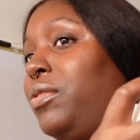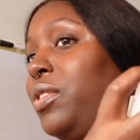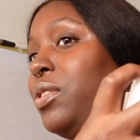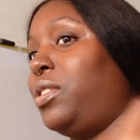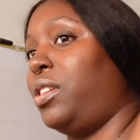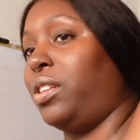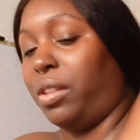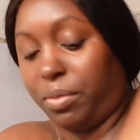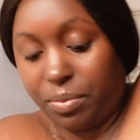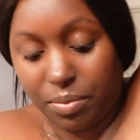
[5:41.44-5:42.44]
It's
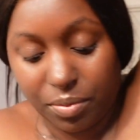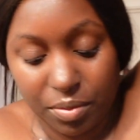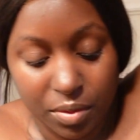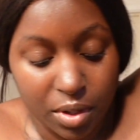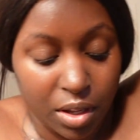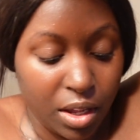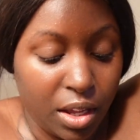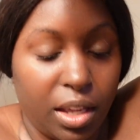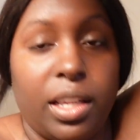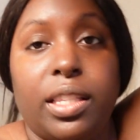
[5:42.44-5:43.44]
good.
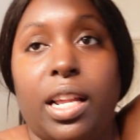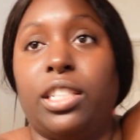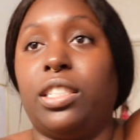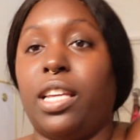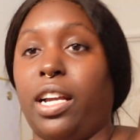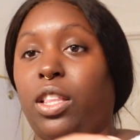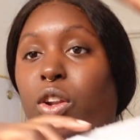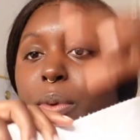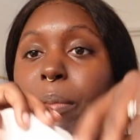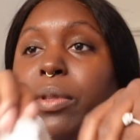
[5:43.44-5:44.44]
And then I just take a
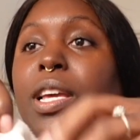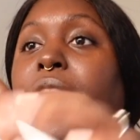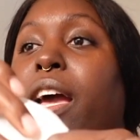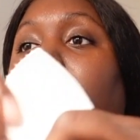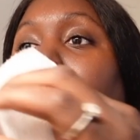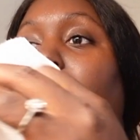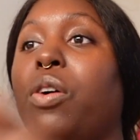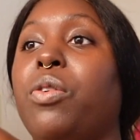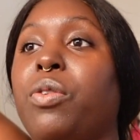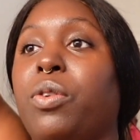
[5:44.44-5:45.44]
little paper
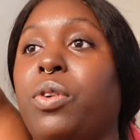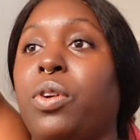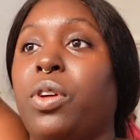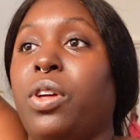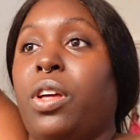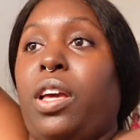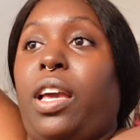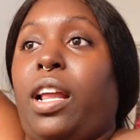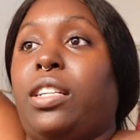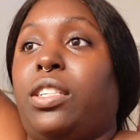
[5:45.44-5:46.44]
towel
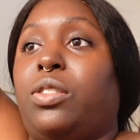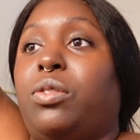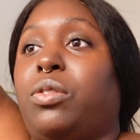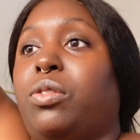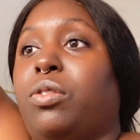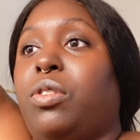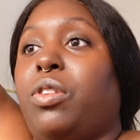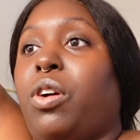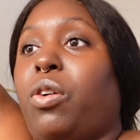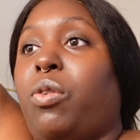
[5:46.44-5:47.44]
and I just, you
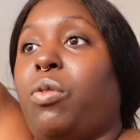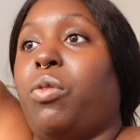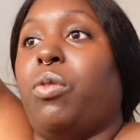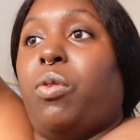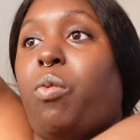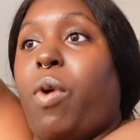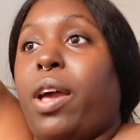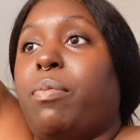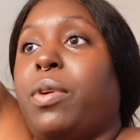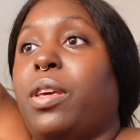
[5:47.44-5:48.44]
know,
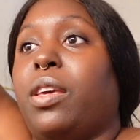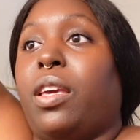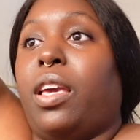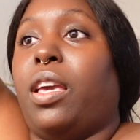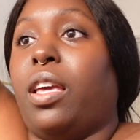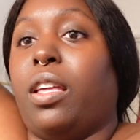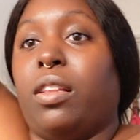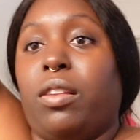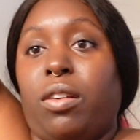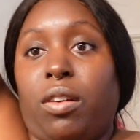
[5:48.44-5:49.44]
wipe it
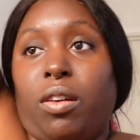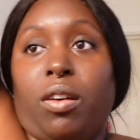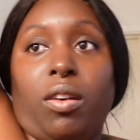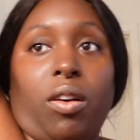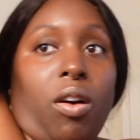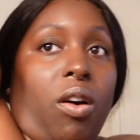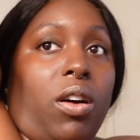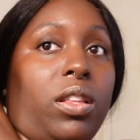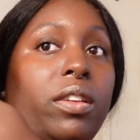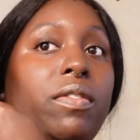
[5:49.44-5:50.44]
and
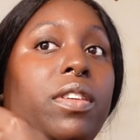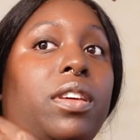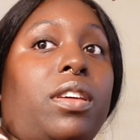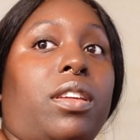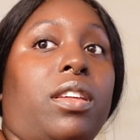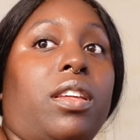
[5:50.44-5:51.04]
all of the